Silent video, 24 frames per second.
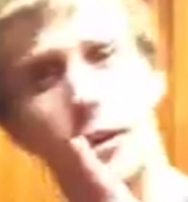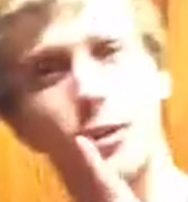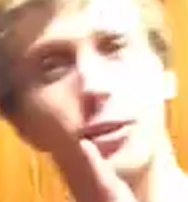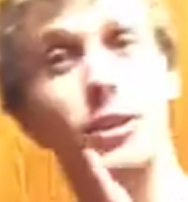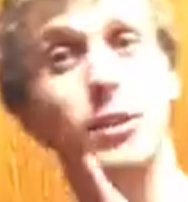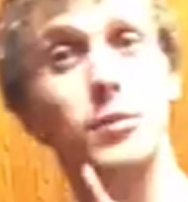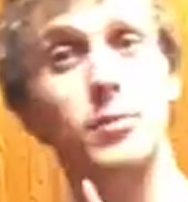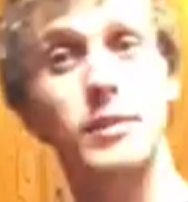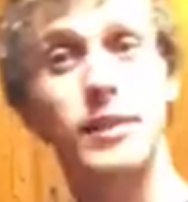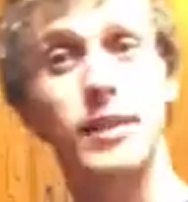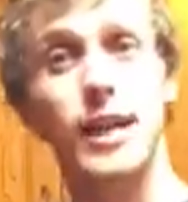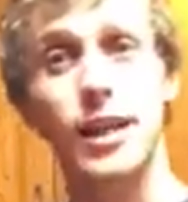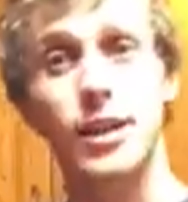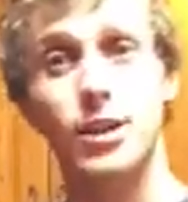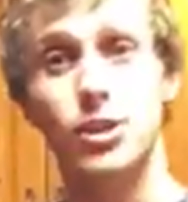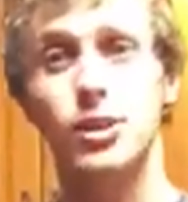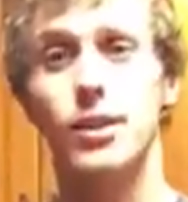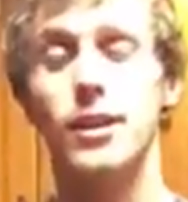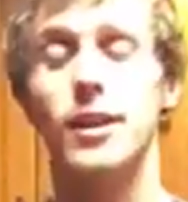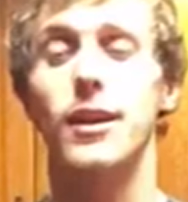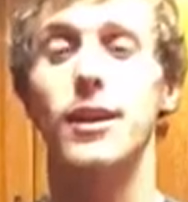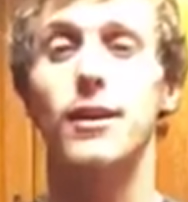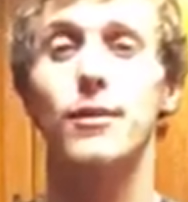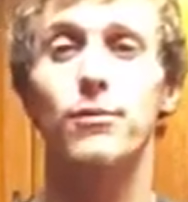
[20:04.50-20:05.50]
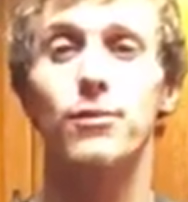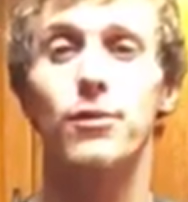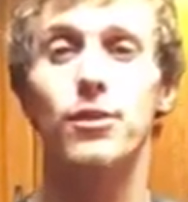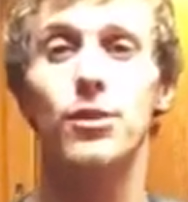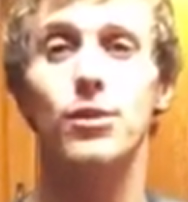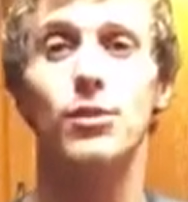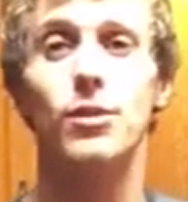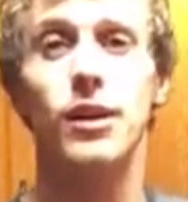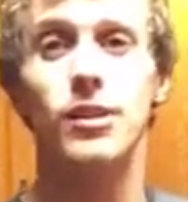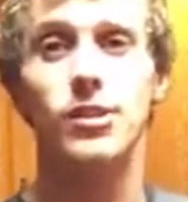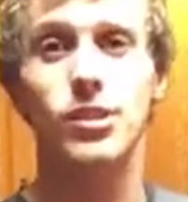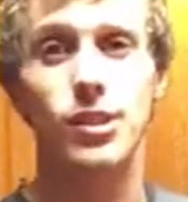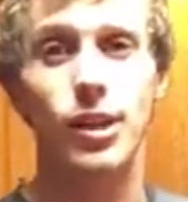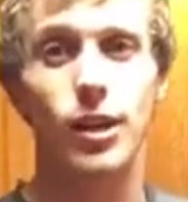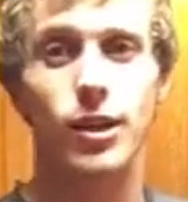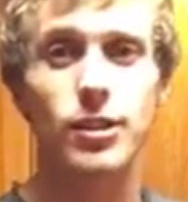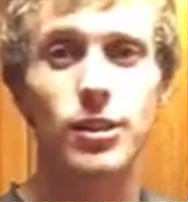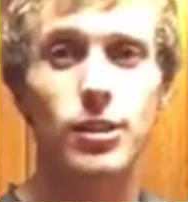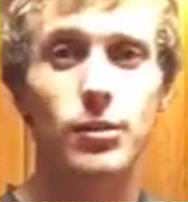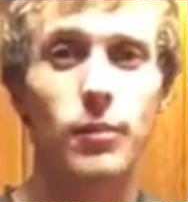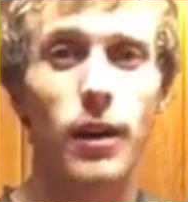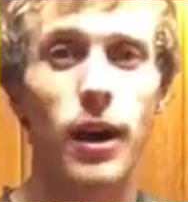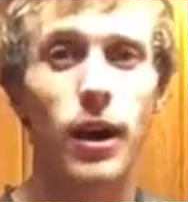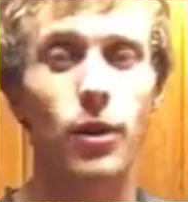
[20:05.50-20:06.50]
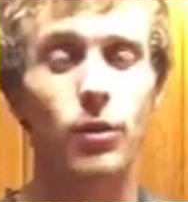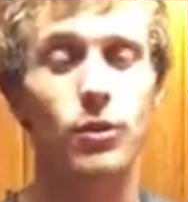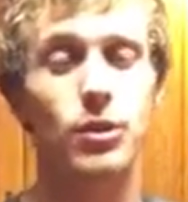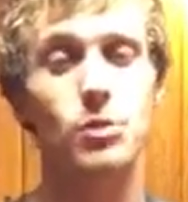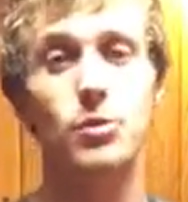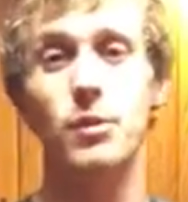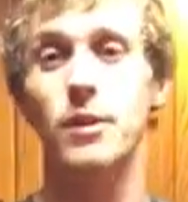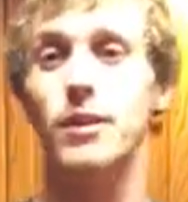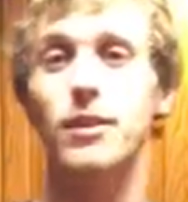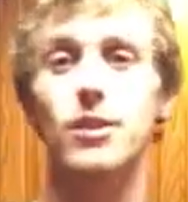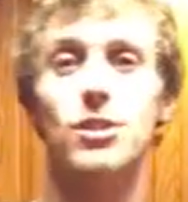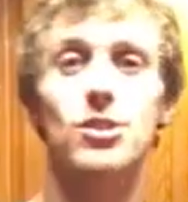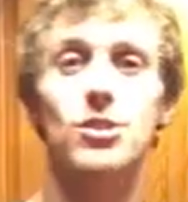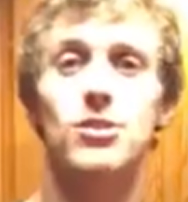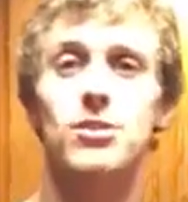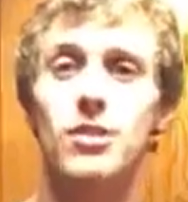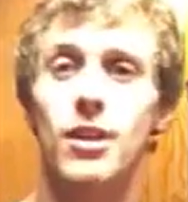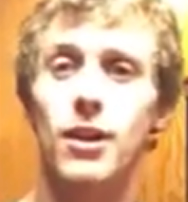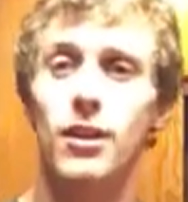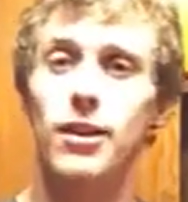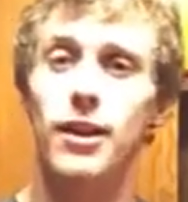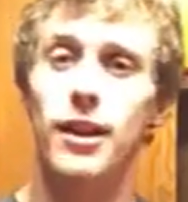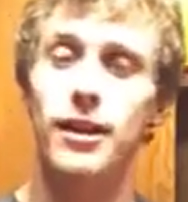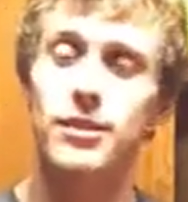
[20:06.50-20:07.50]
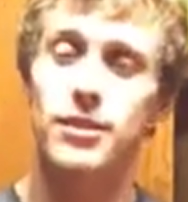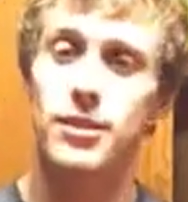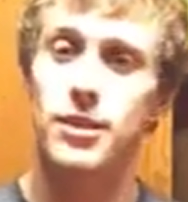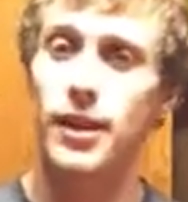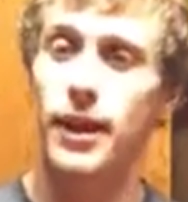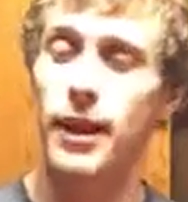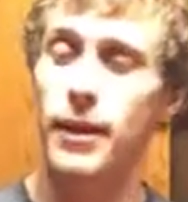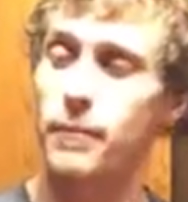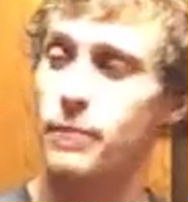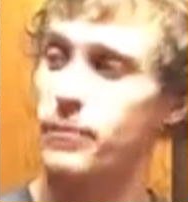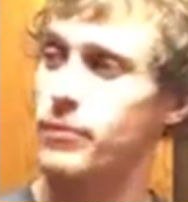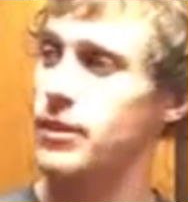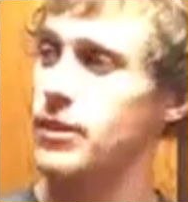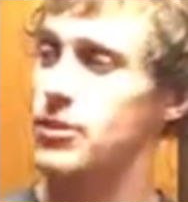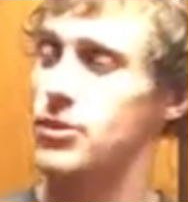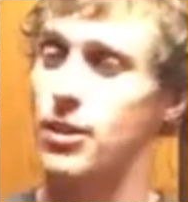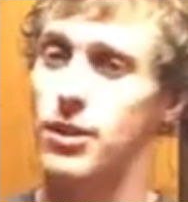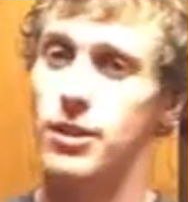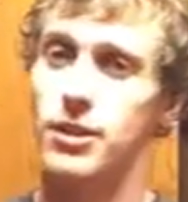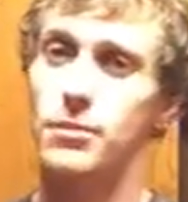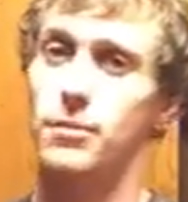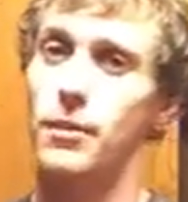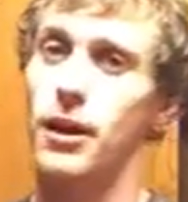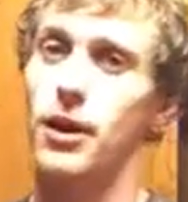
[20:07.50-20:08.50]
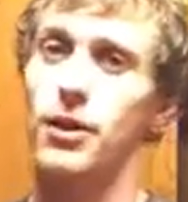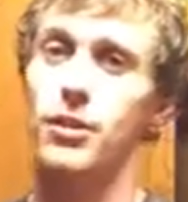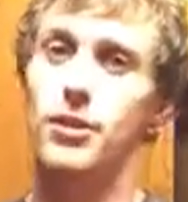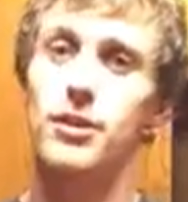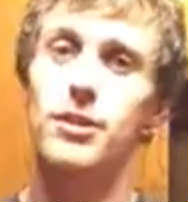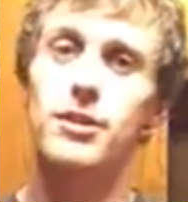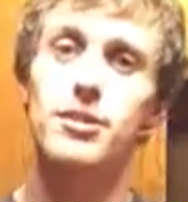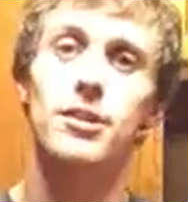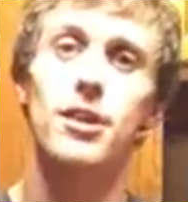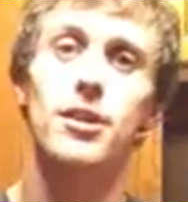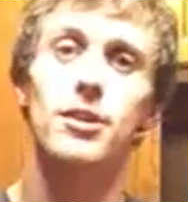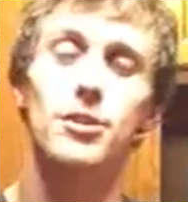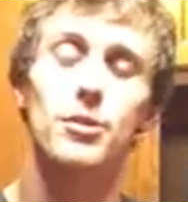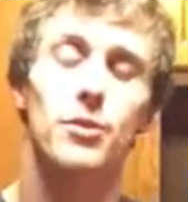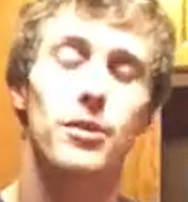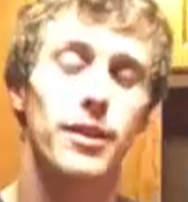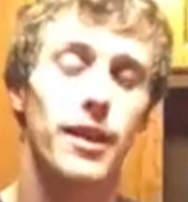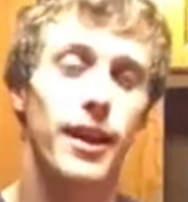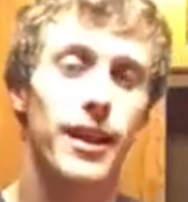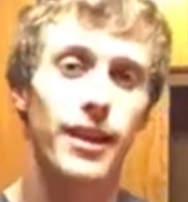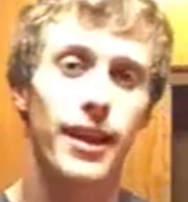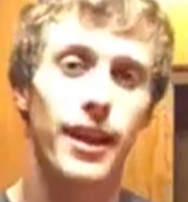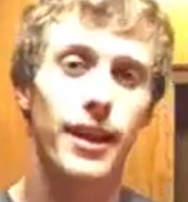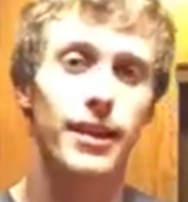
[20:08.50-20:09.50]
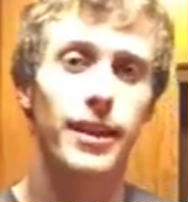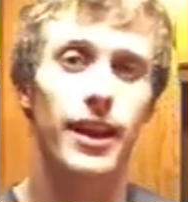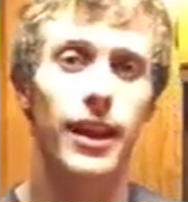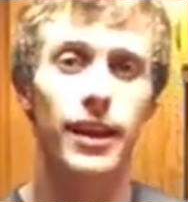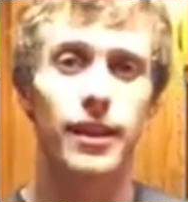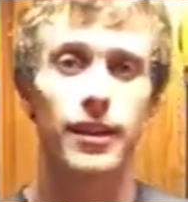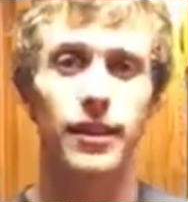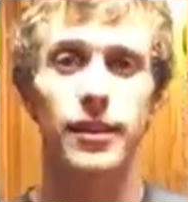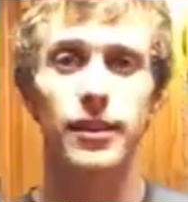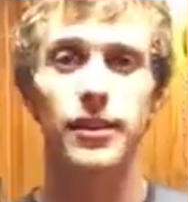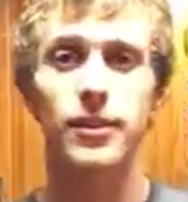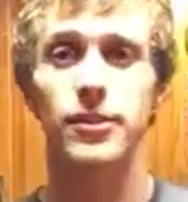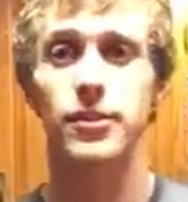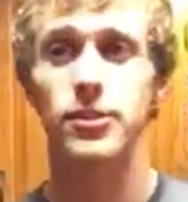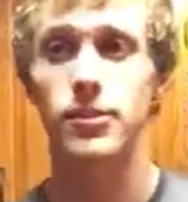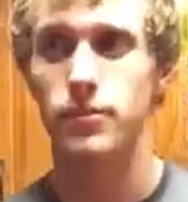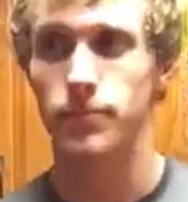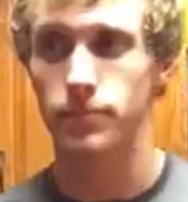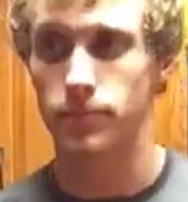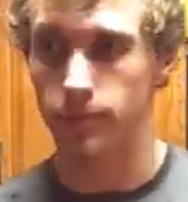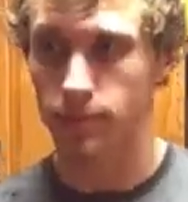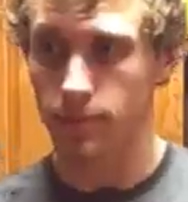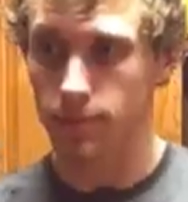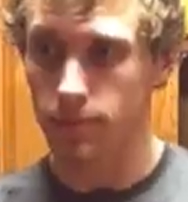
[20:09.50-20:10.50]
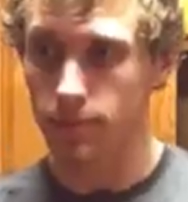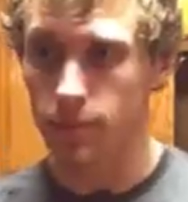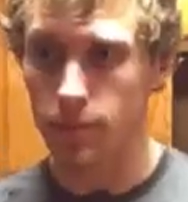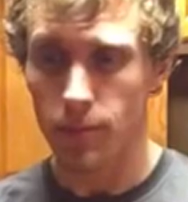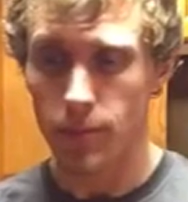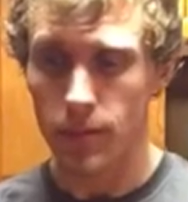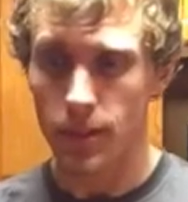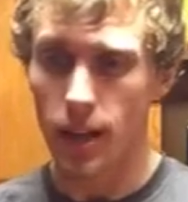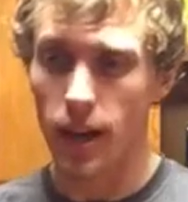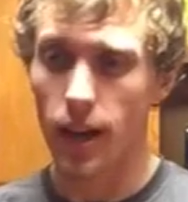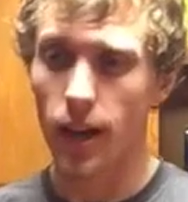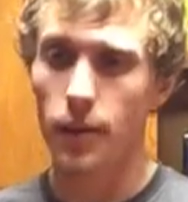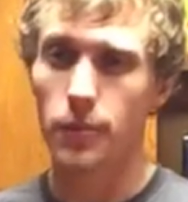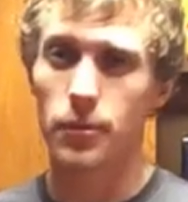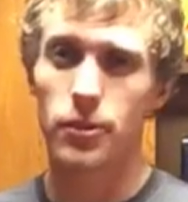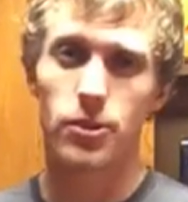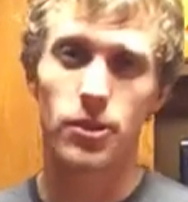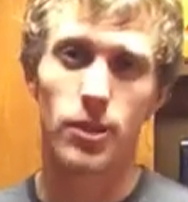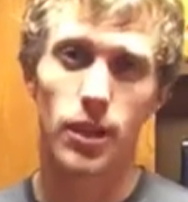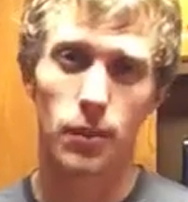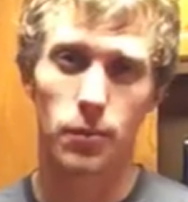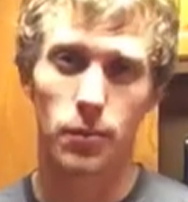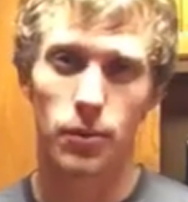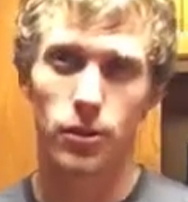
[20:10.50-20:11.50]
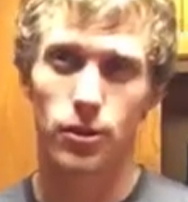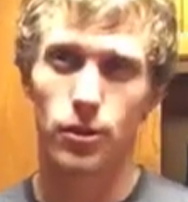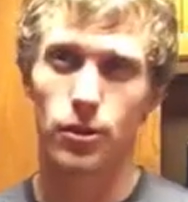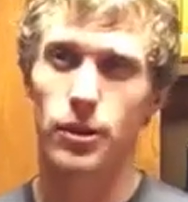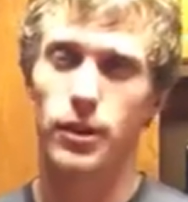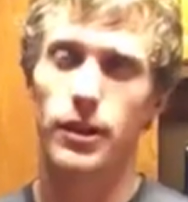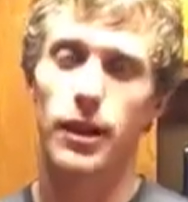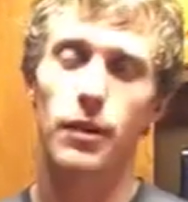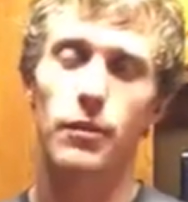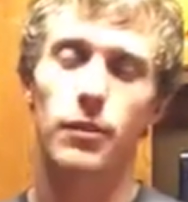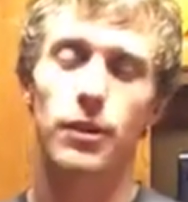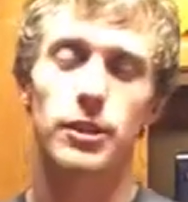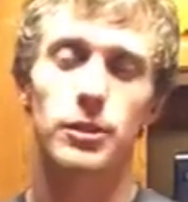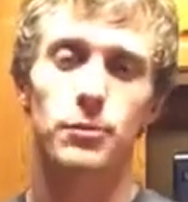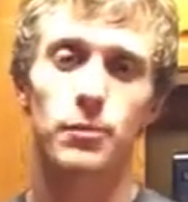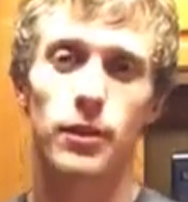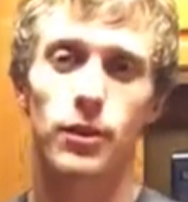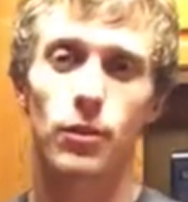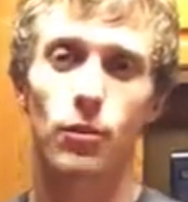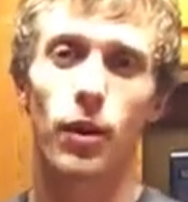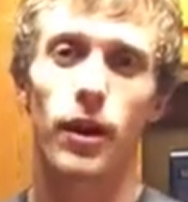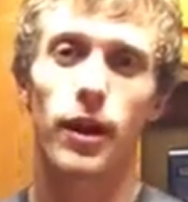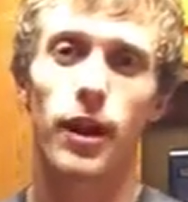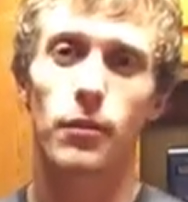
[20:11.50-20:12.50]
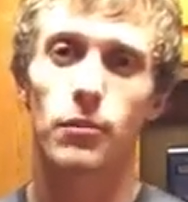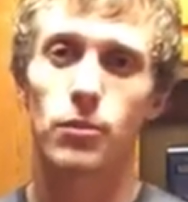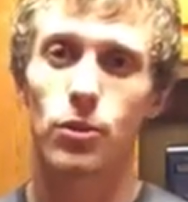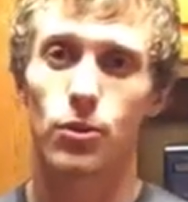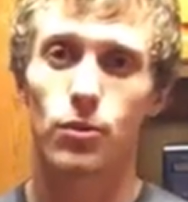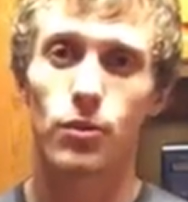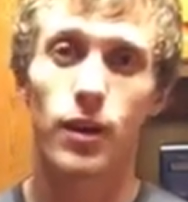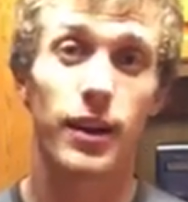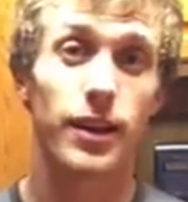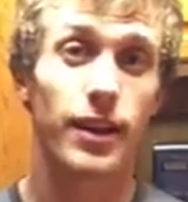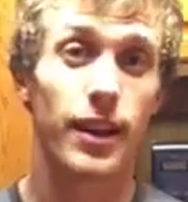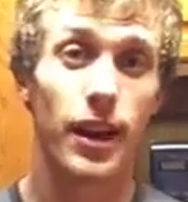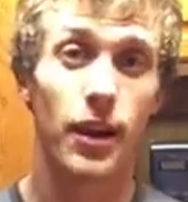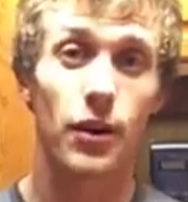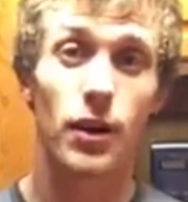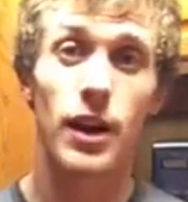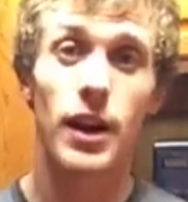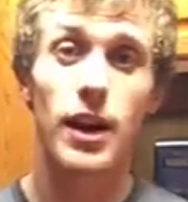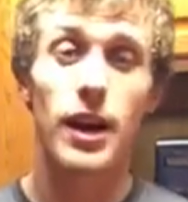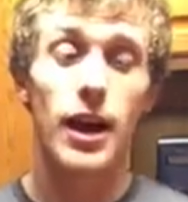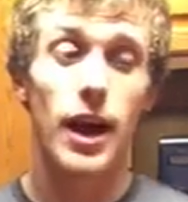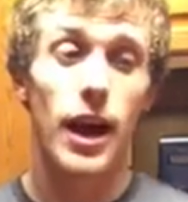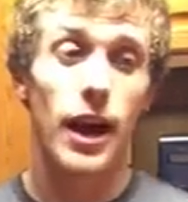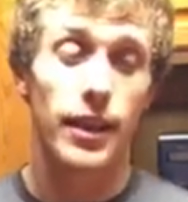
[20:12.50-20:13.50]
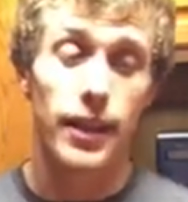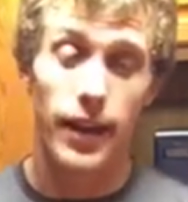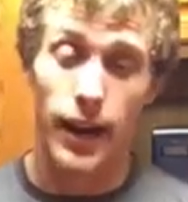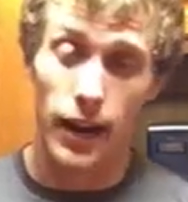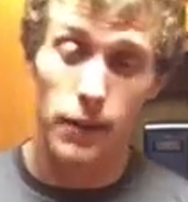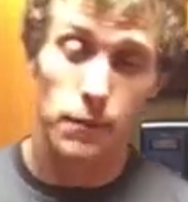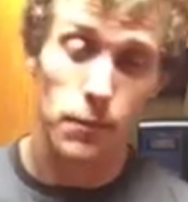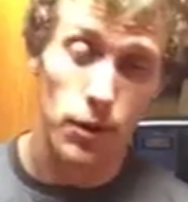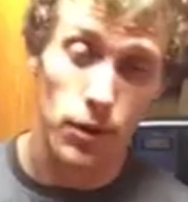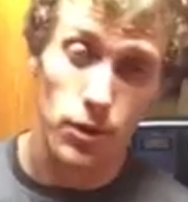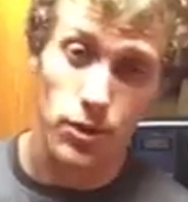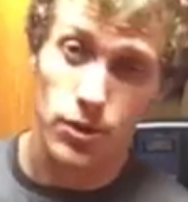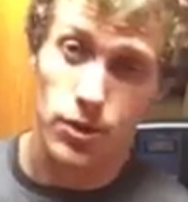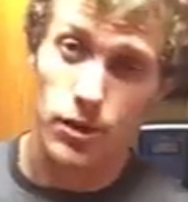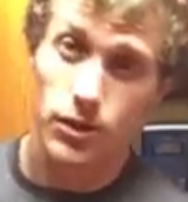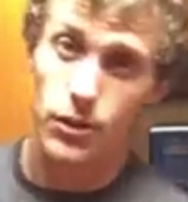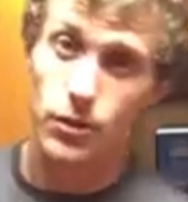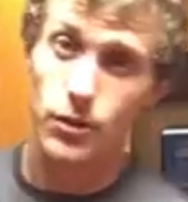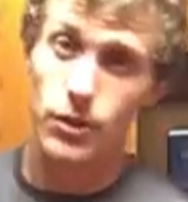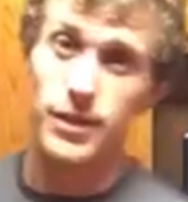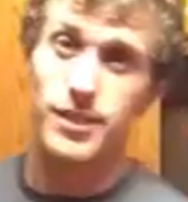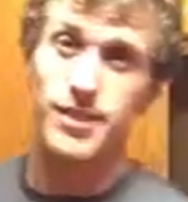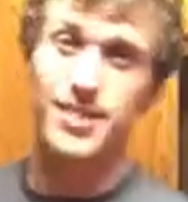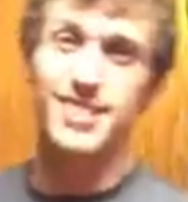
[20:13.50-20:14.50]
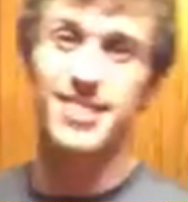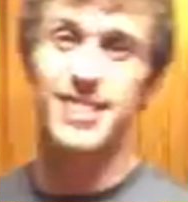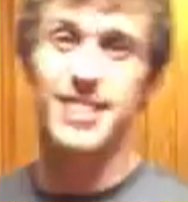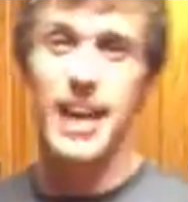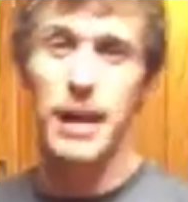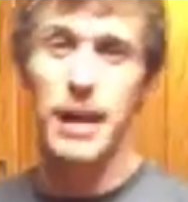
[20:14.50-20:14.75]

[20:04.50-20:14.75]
Christmas, actually, if you start tomorrow, which we can get you started on tonight. So tomorrow you can start doing that, and that is, there's a couple 30-day ones, but the one I'm doing right now that I'm personally doing is this